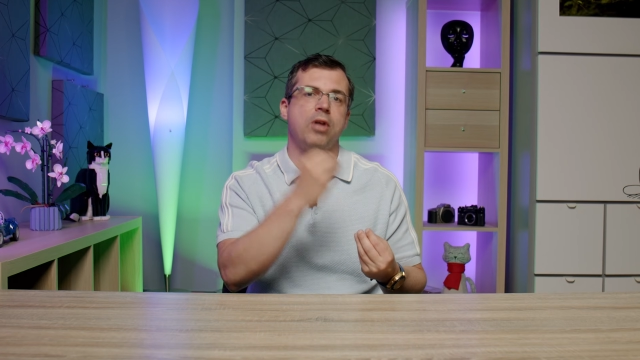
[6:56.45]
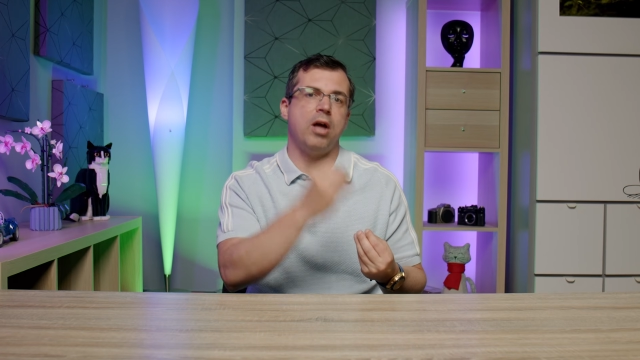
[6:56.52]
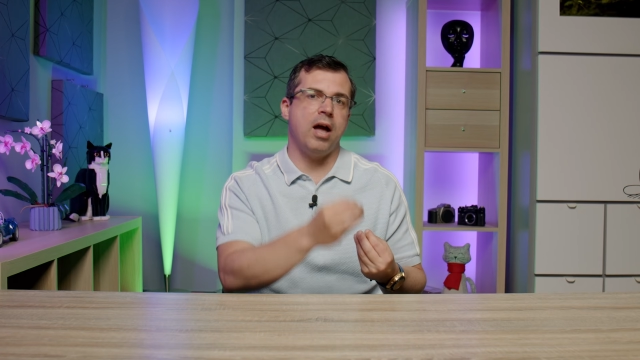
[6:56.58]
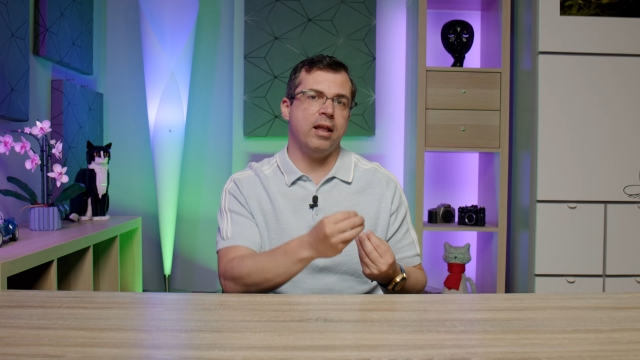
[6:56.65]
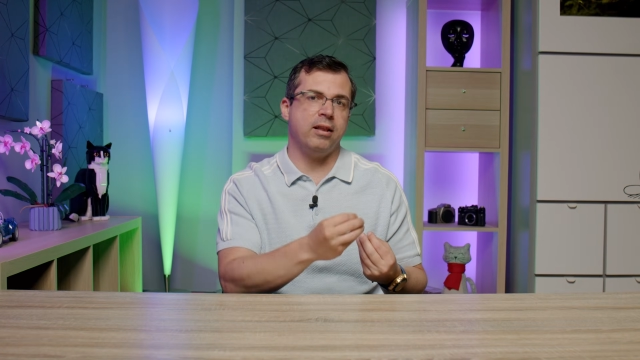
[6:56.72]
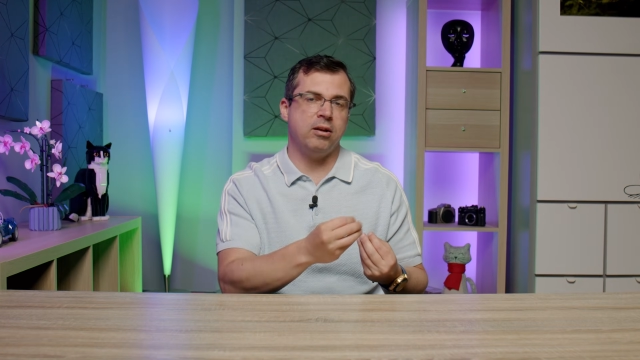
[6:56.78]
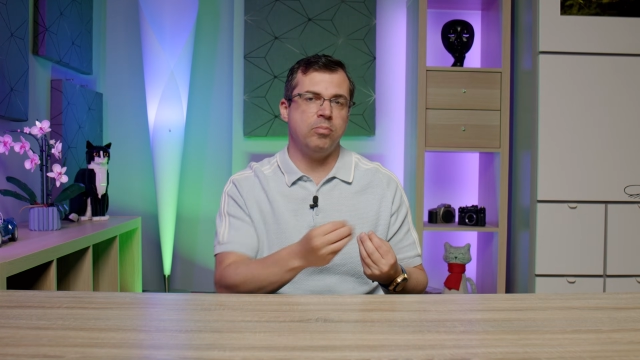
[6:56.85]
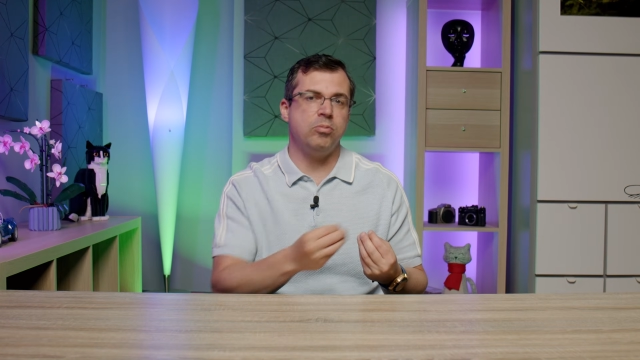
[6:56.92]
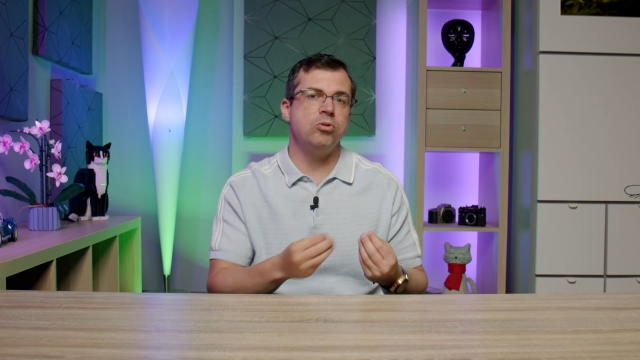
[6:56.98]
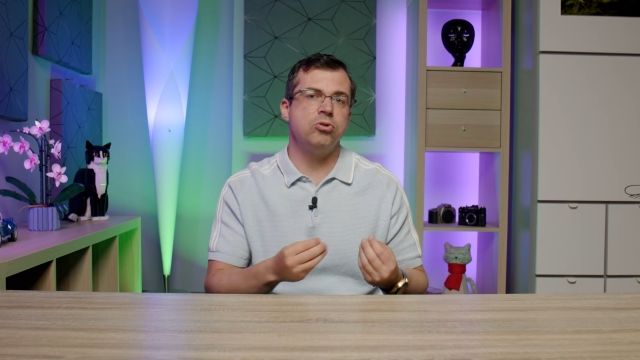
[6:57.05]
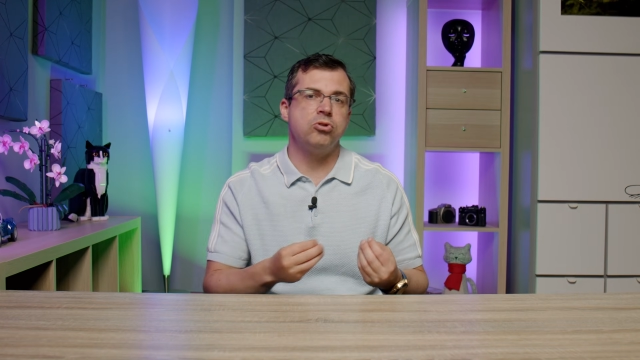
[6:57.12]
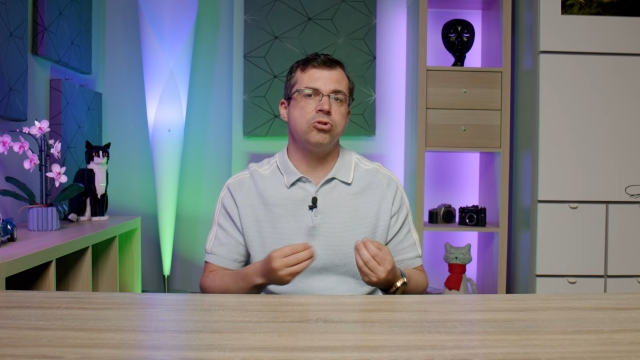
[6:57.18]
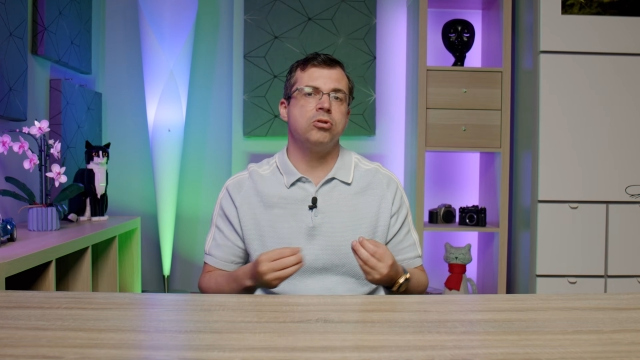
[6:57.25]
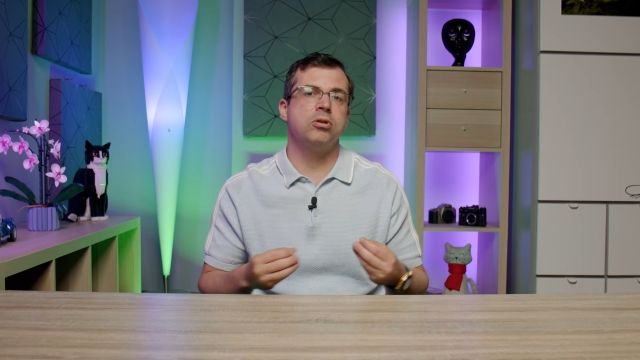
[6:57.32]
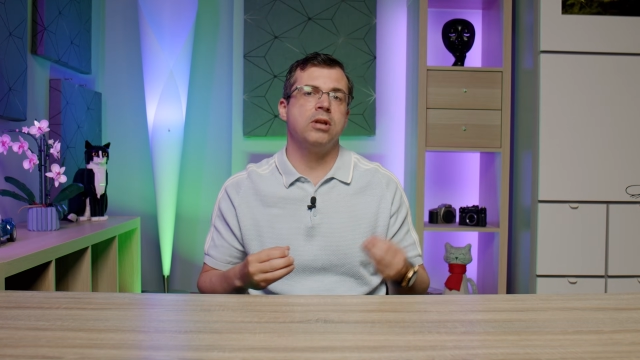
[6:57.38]

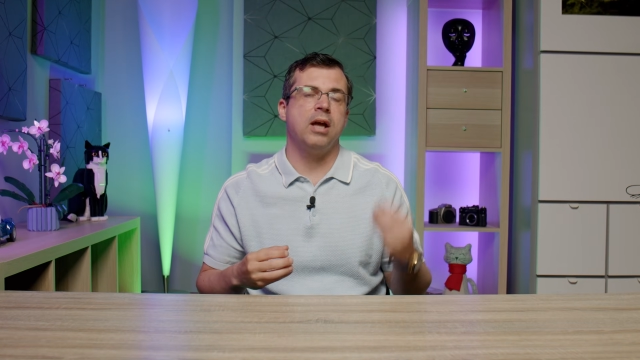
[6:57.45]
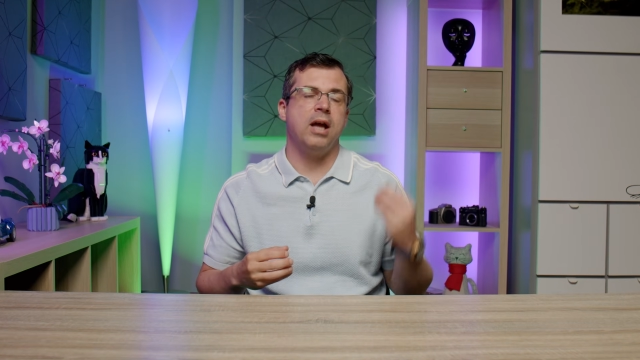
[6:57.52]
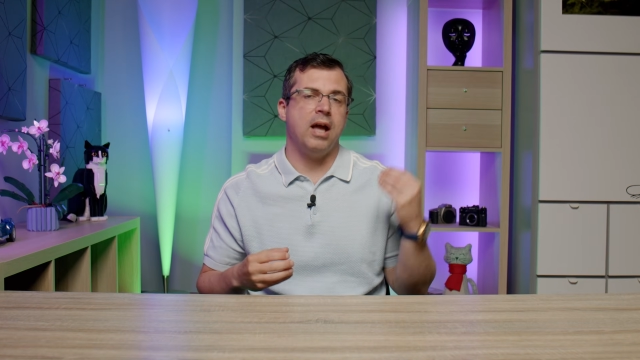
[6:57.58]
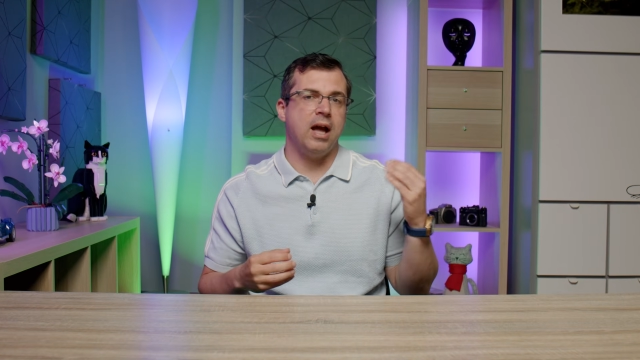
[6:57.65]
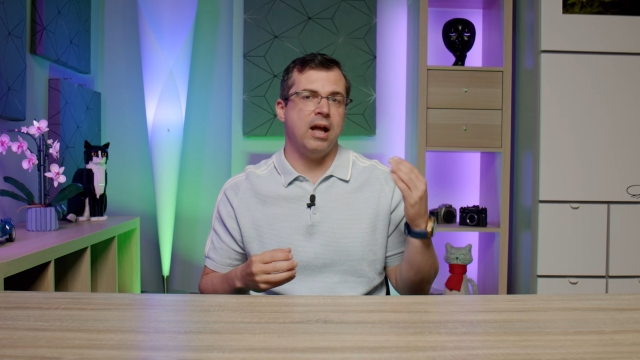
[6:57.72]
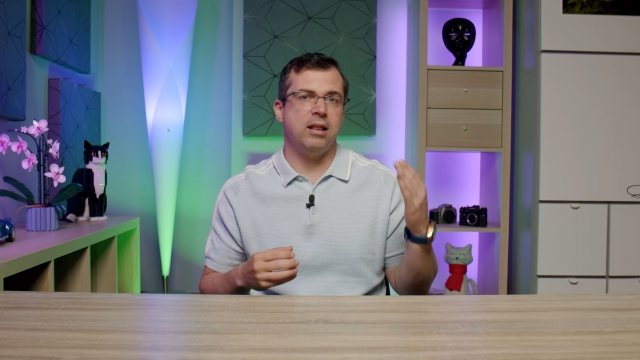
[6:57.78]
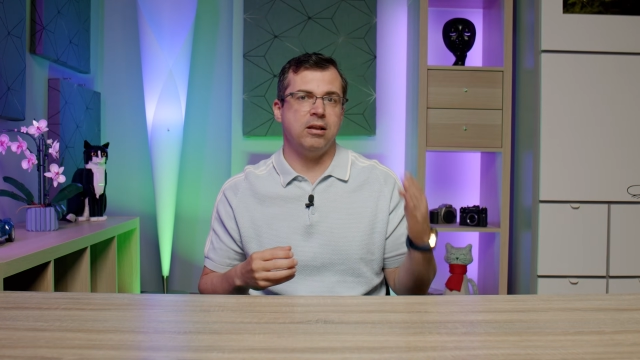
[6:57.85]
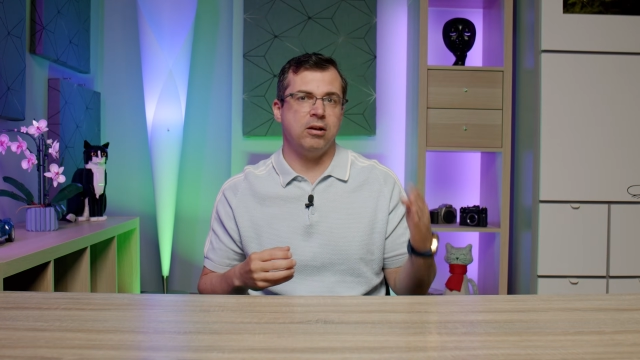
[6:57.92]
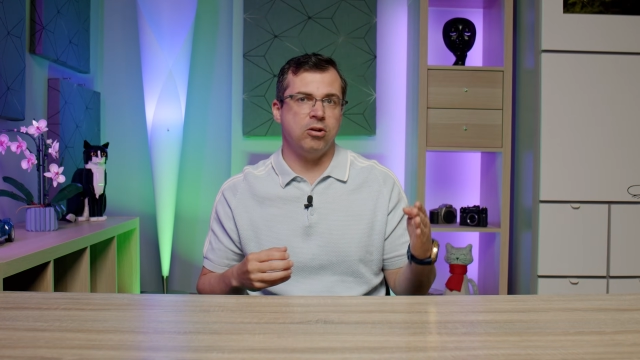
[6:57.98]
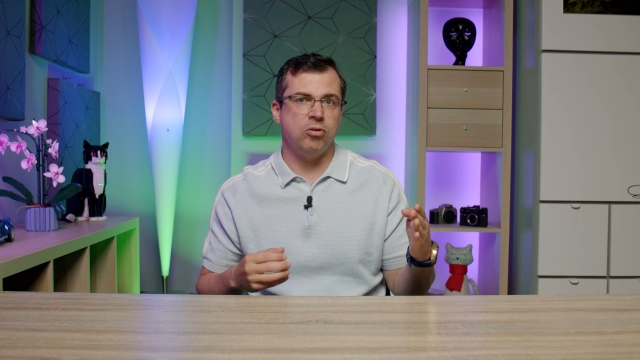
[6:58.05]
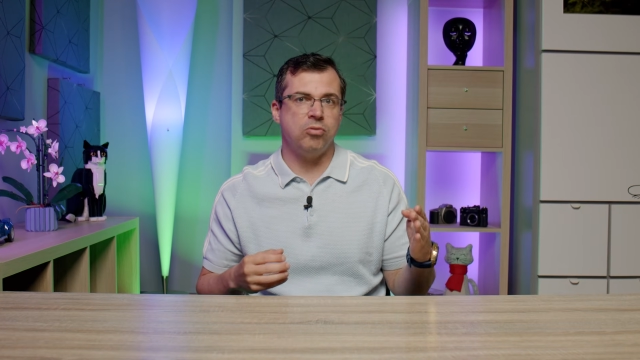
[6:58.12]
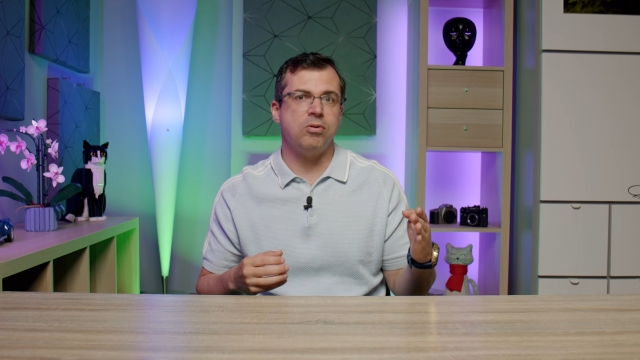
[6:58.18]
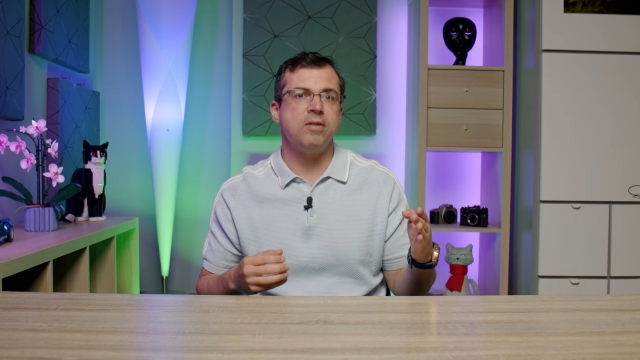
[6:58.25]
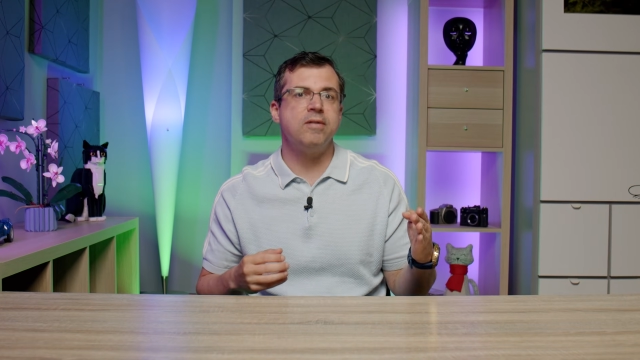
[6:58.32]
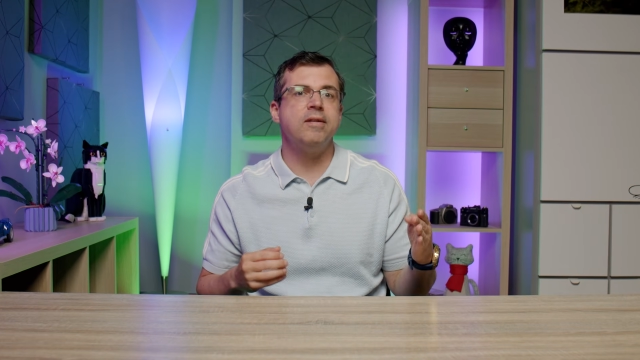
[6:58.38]
attribution and
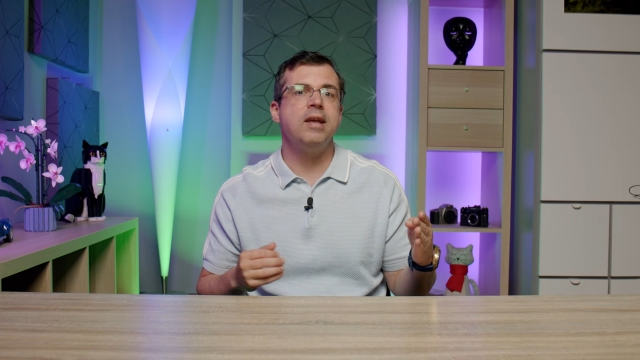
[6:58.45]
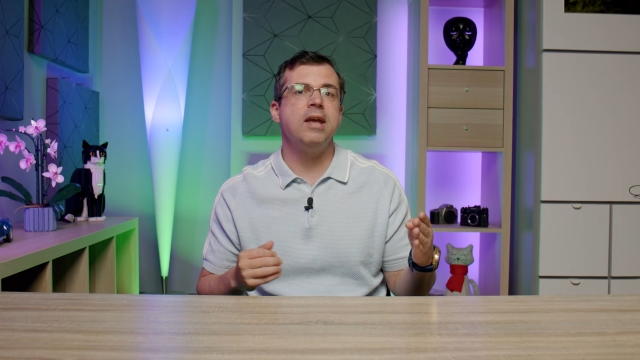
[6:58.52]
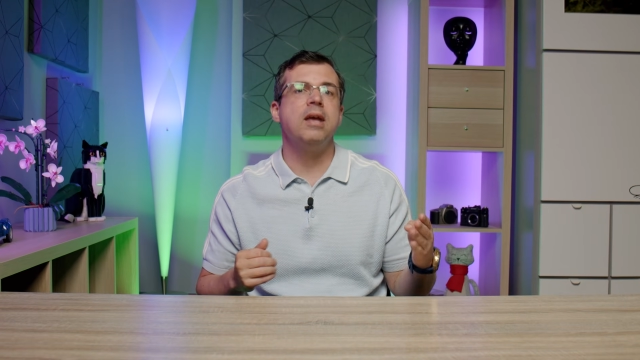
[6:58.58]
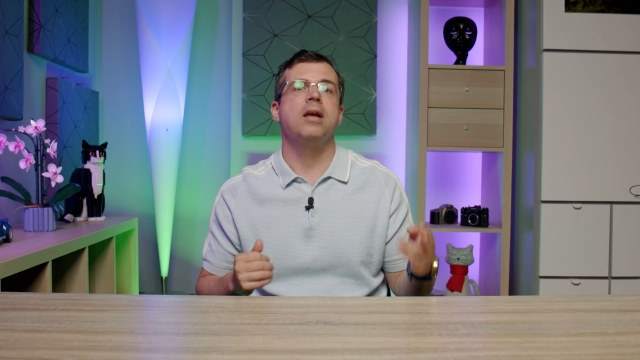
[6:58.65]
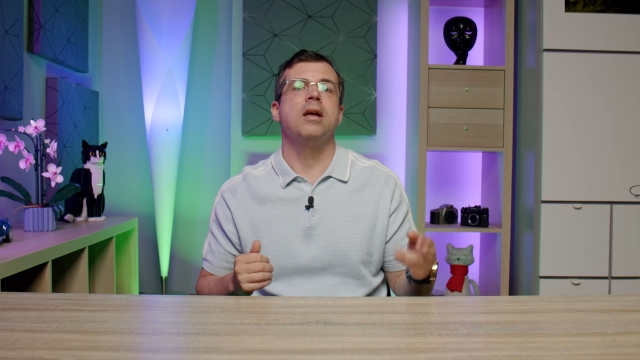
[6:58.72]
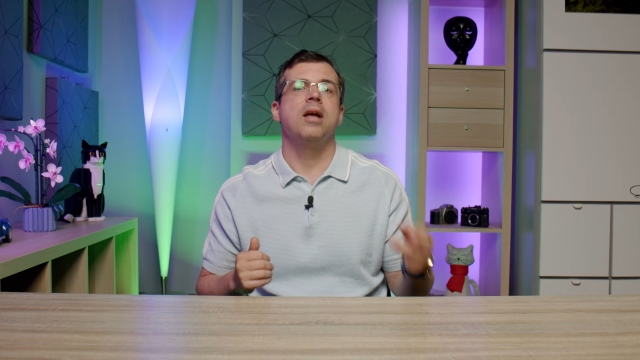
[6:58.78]
accuracy,